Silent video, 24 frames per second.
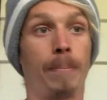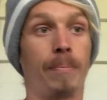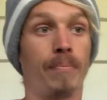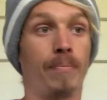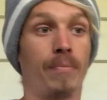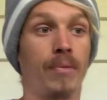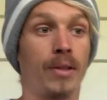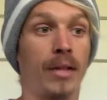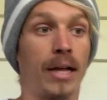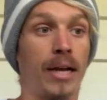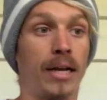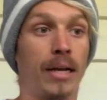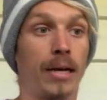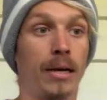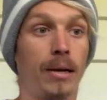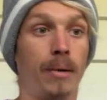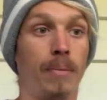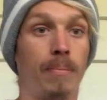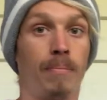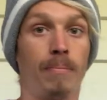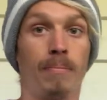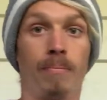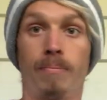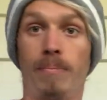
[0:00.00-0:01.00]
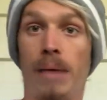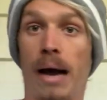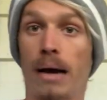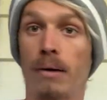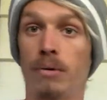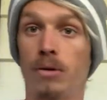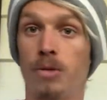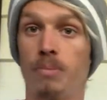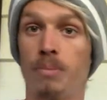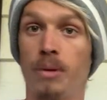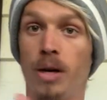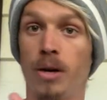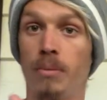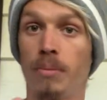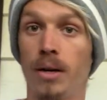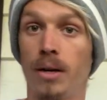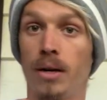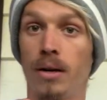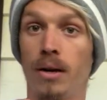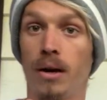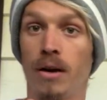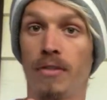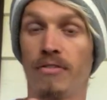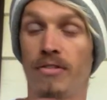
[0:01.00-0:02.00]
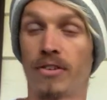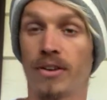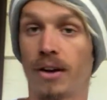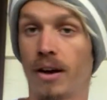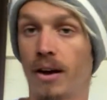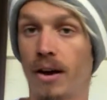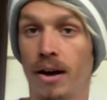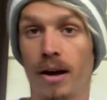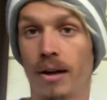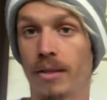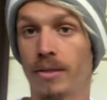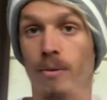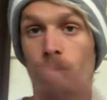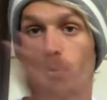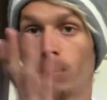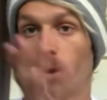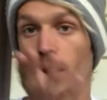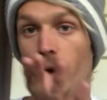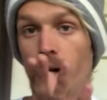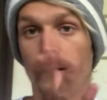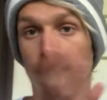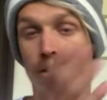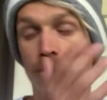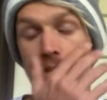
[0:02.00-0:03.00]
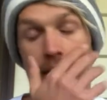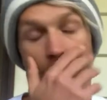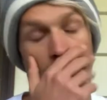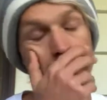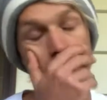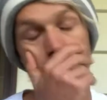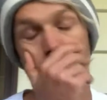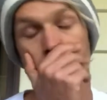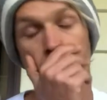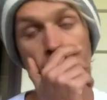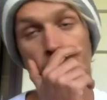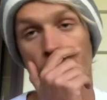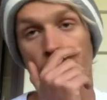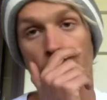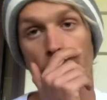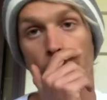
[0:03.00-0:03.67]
like a backwards pyramid. The word escapes me